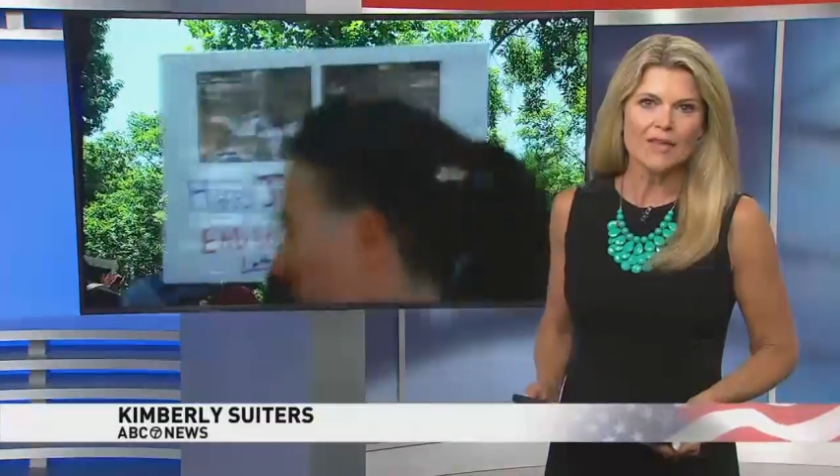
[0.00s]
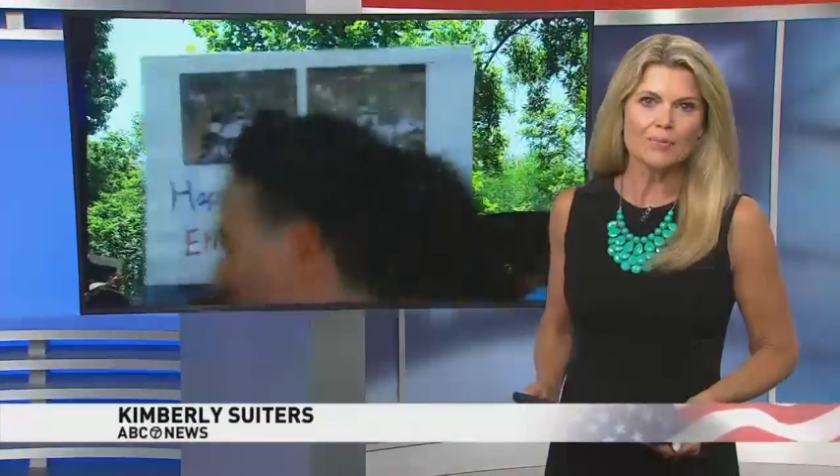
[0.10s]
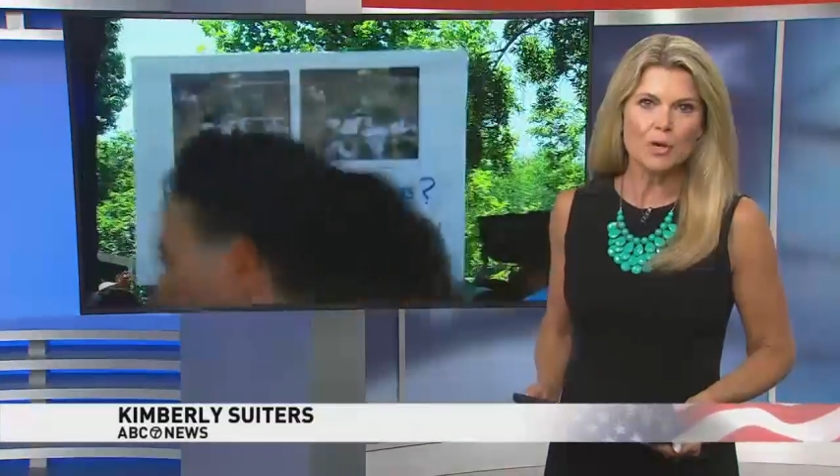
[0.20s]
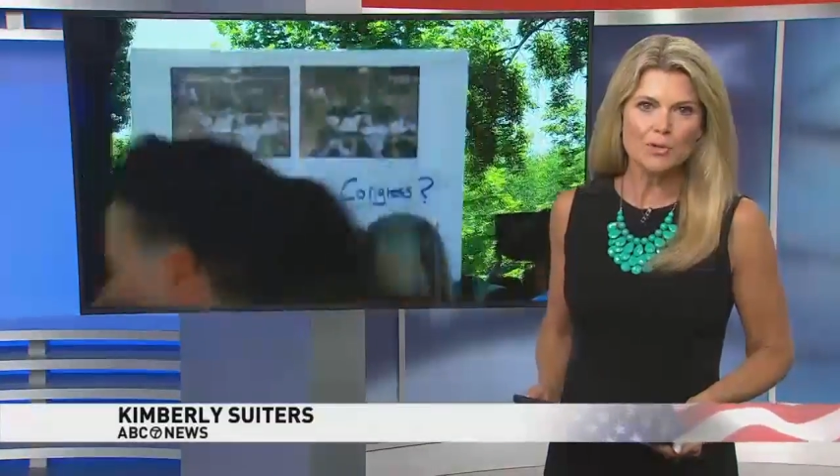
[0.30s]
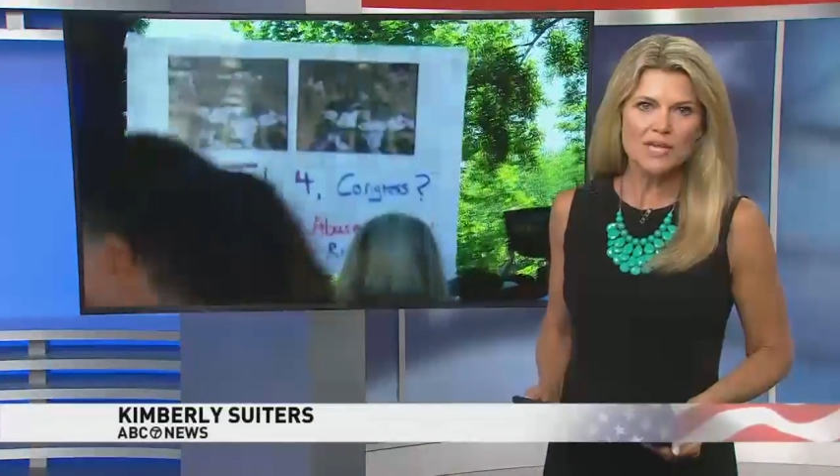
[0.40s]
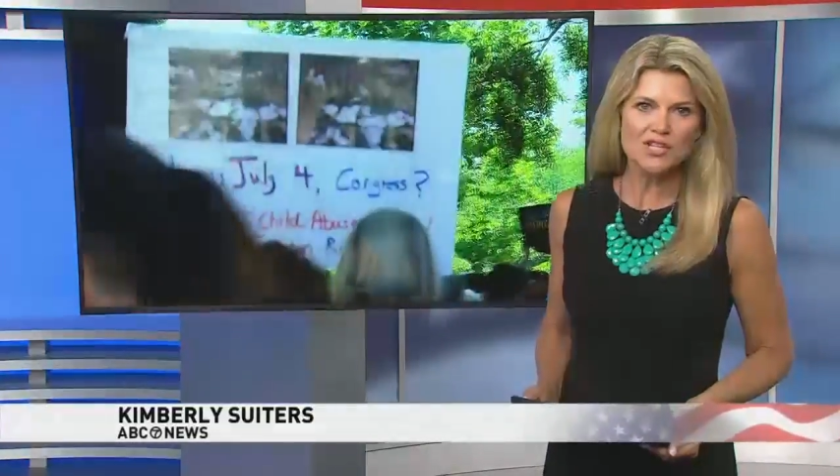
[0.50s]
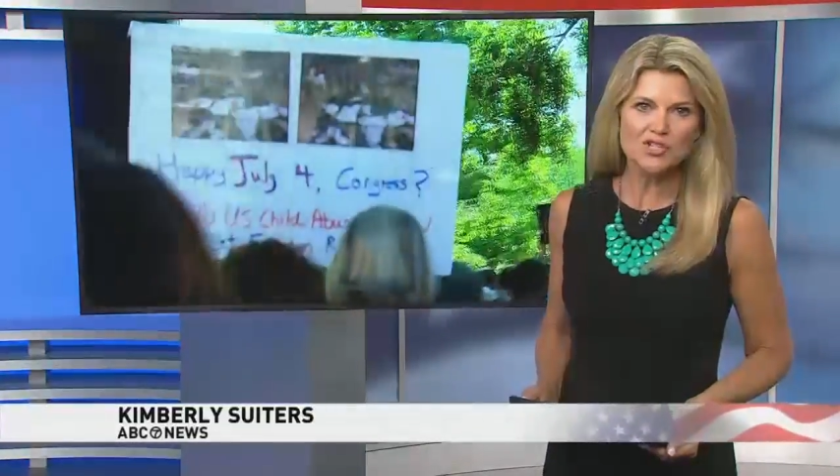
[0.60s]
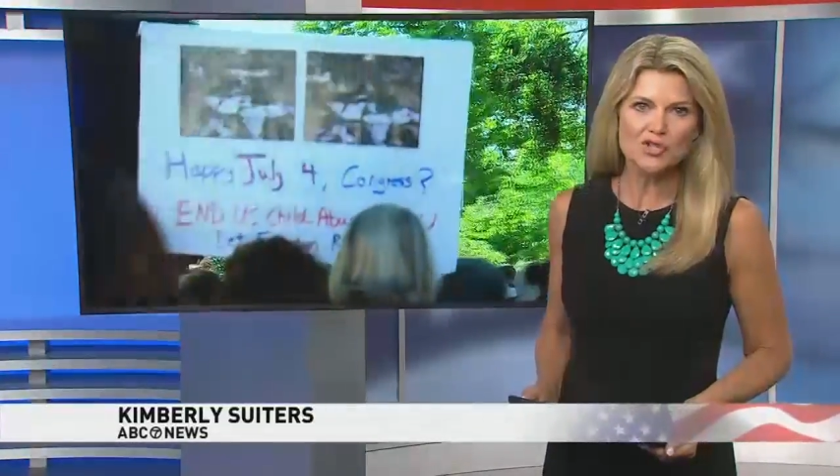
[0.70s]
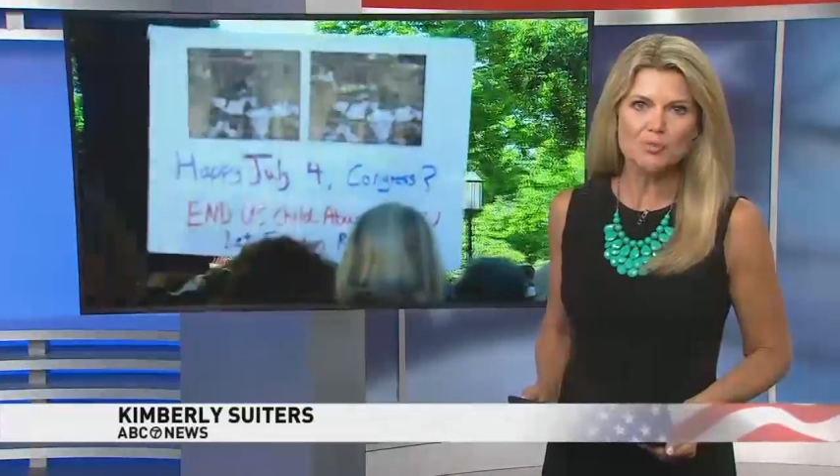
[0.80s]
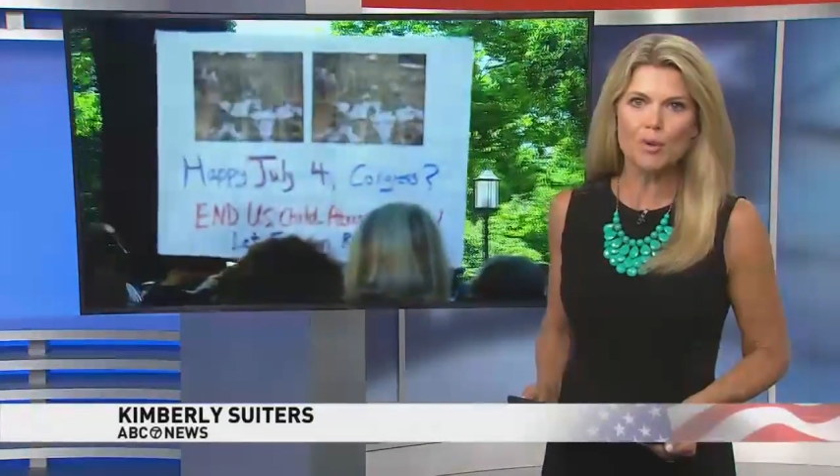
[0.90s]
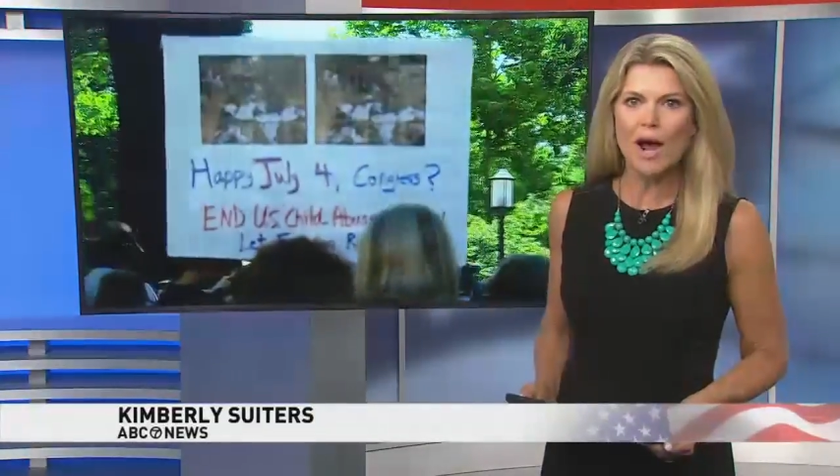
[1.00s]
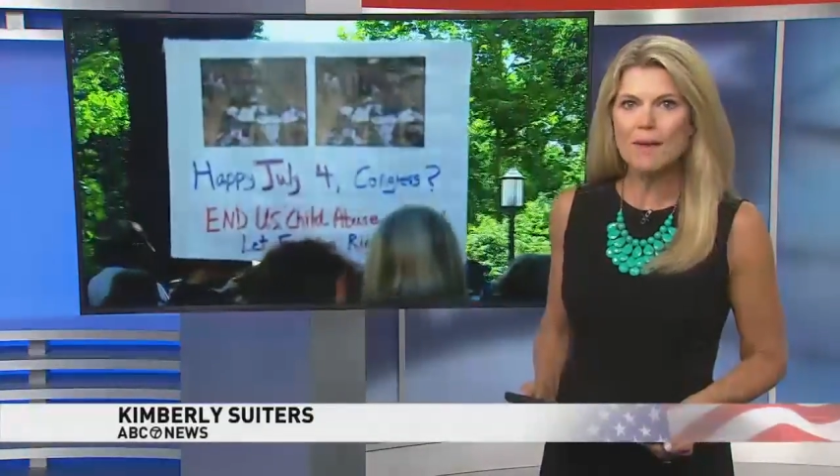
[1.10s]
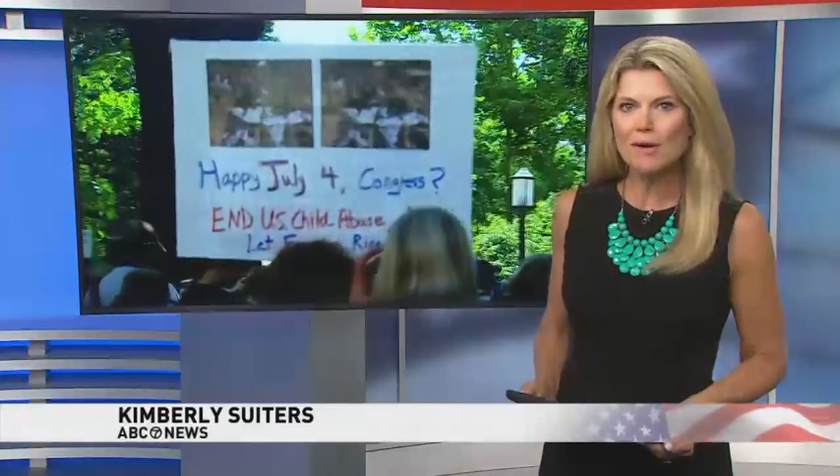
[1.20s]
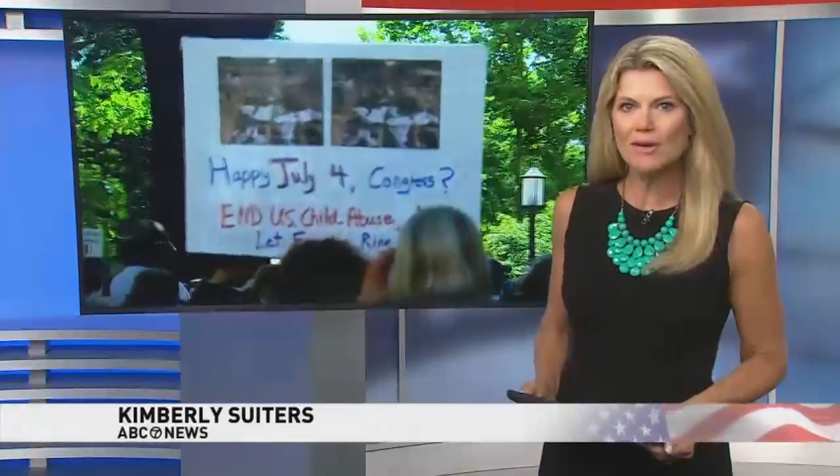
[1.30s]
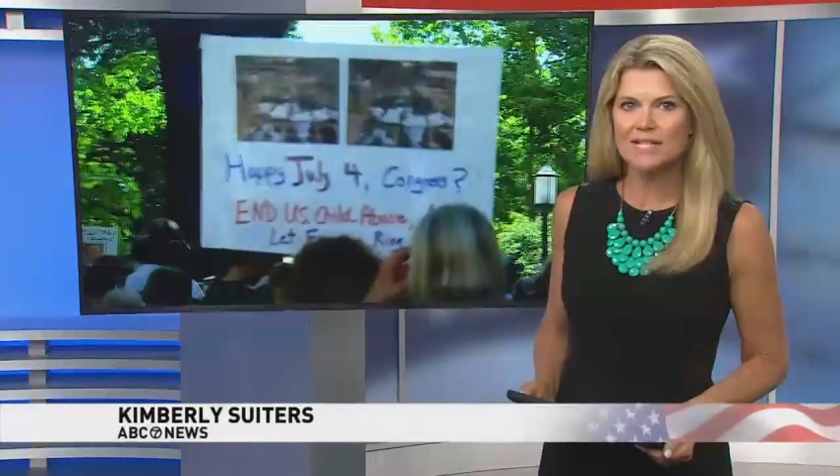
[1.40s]
The protesters'
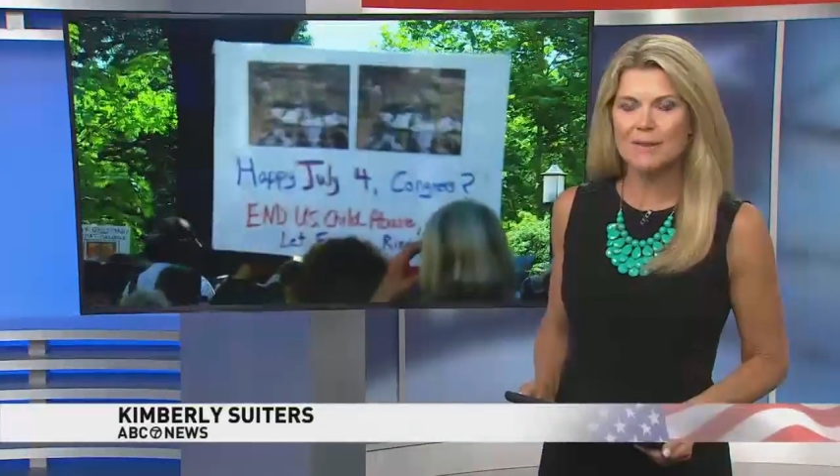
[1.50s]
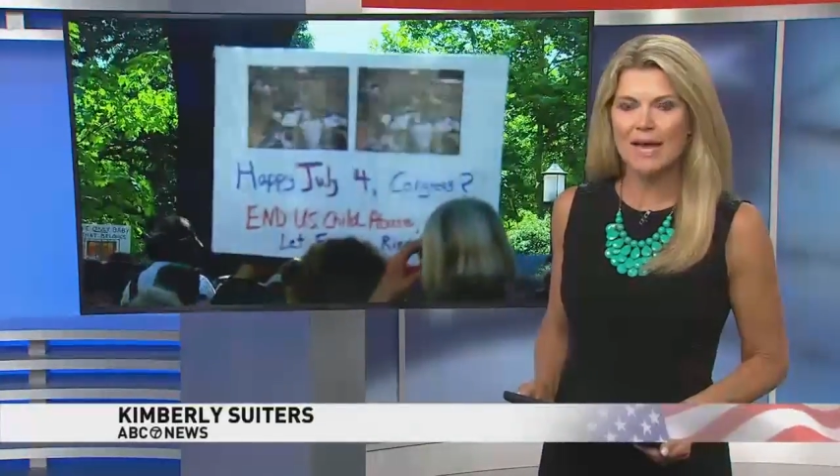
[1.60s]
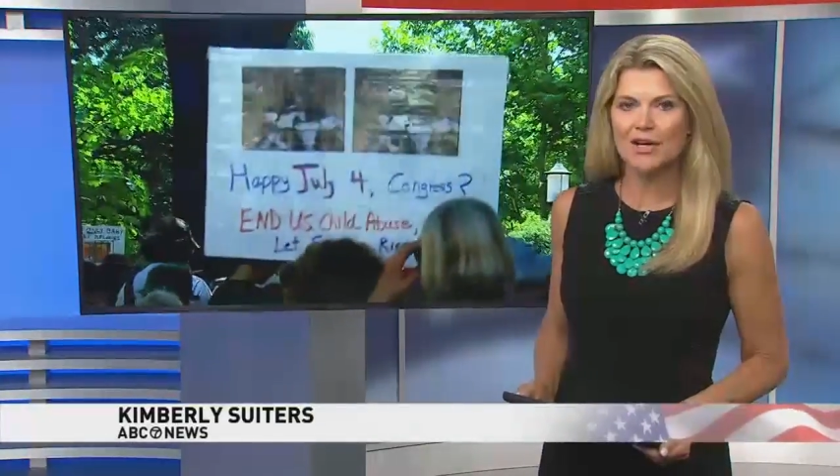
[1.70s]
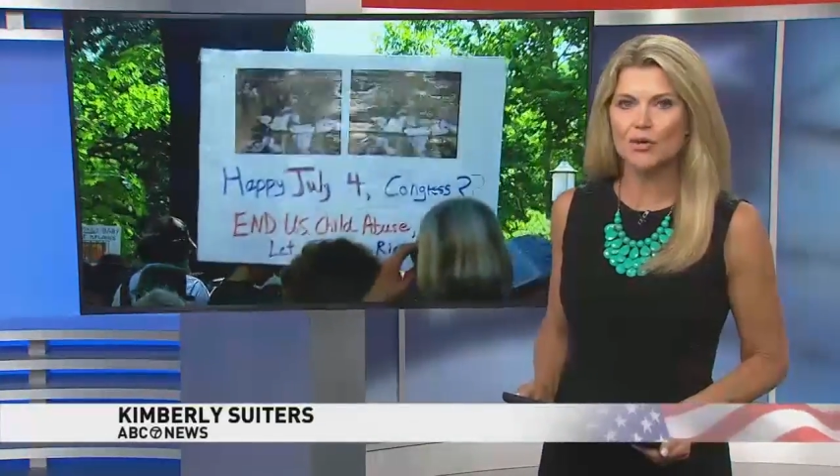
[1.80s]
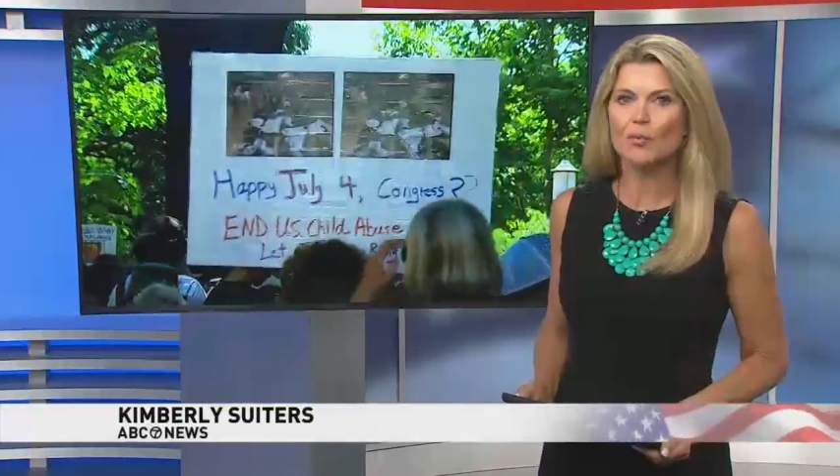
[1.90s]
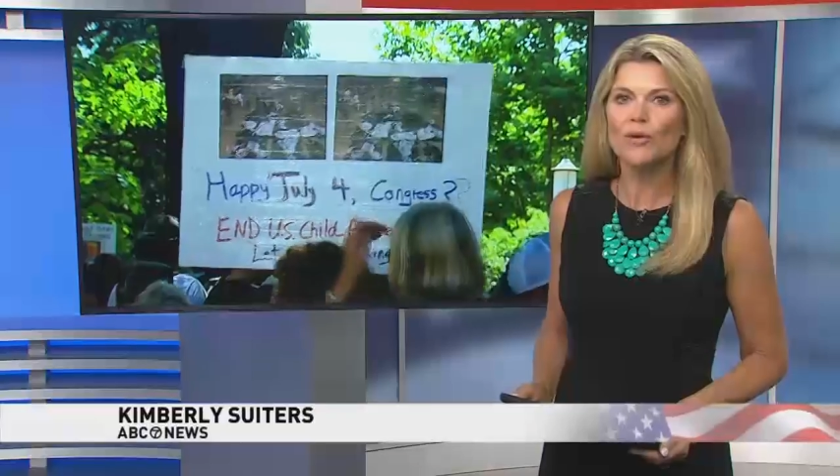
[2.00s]
primary demand